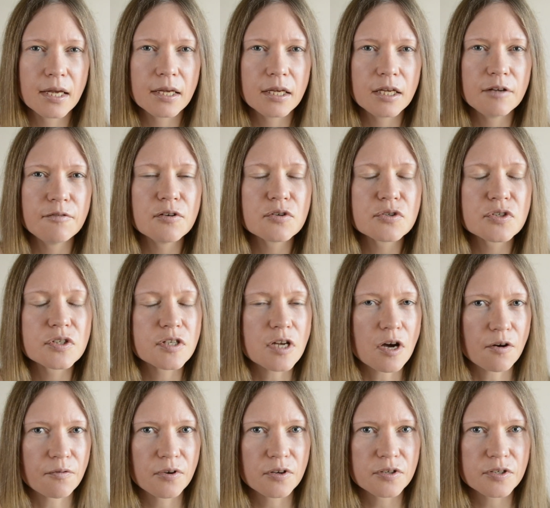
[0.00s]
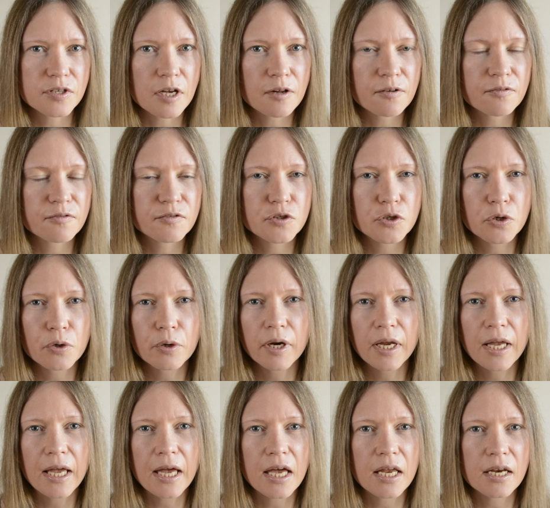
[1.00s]
If you stuff yourself
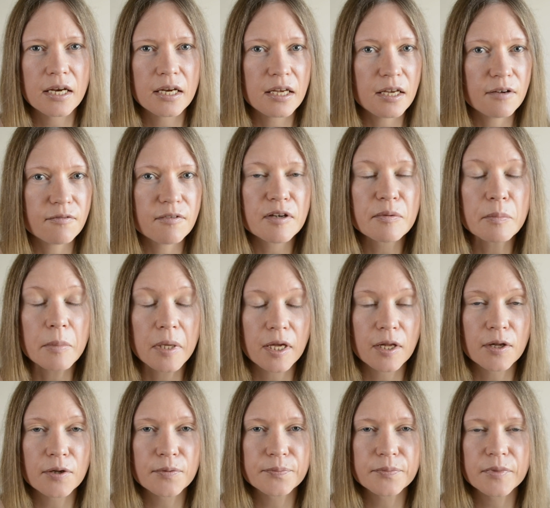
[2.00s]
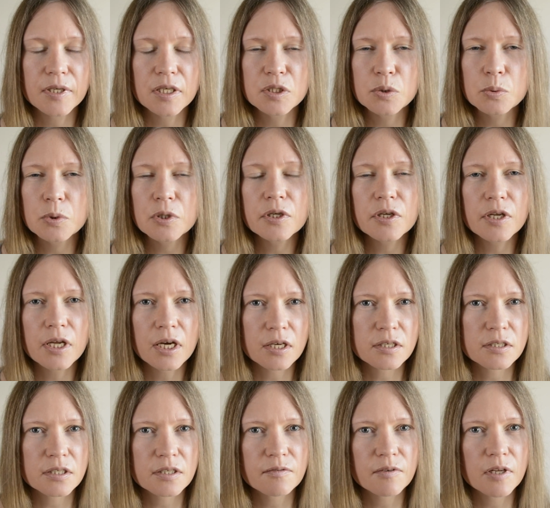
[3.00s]
during an evening meal, it will
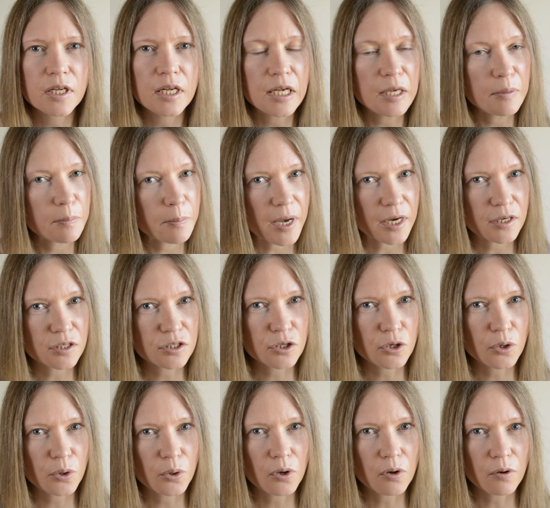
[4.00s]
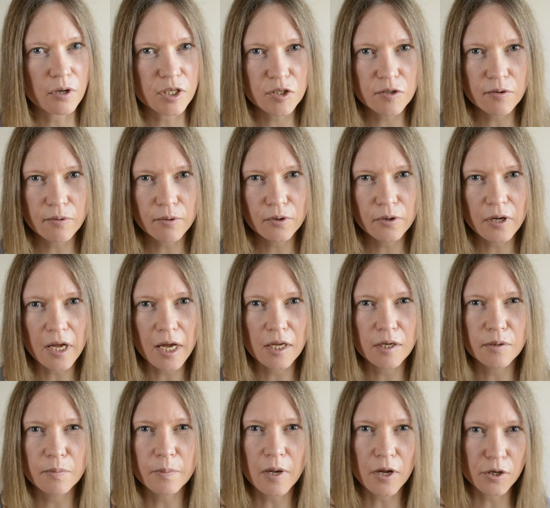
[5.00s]
negatively impact your cholesterol
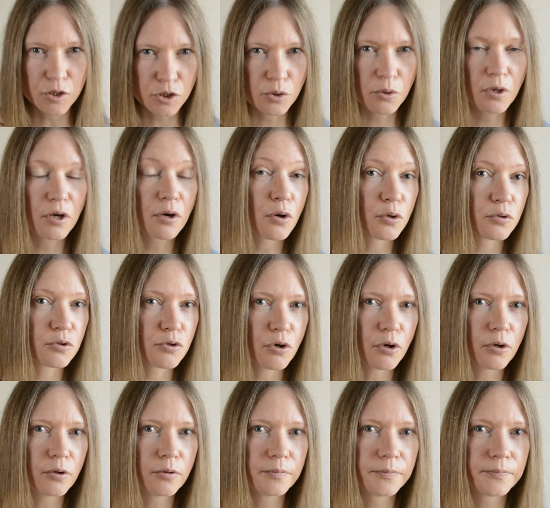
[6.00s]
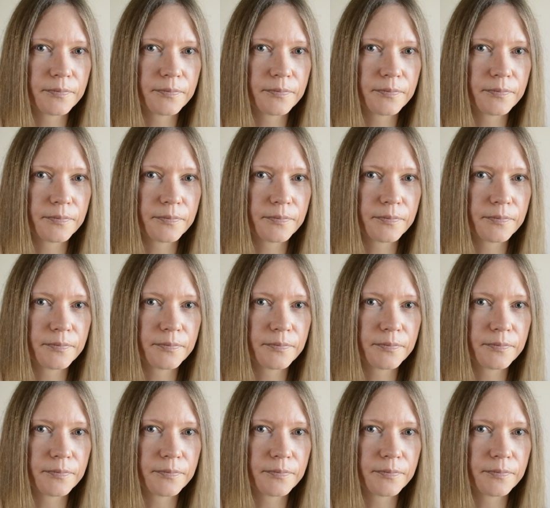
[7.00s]
and blood sugar control.